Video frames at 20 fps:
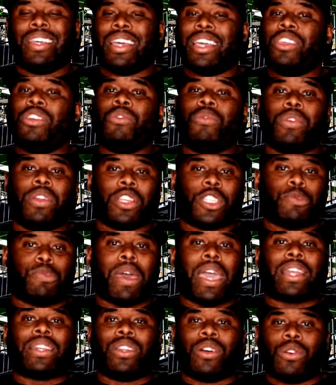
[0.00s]
And you would
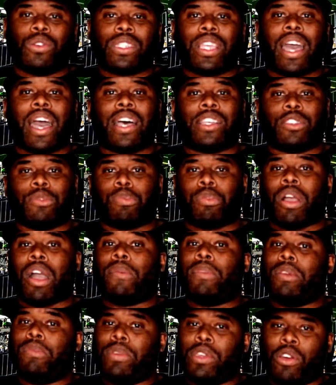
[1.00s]
expect those guys to
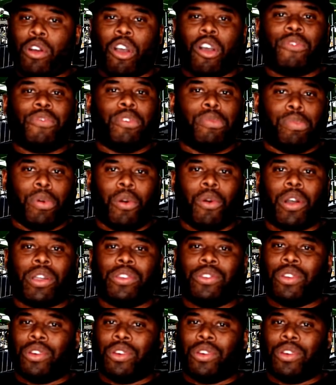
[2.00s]
probably be off the board.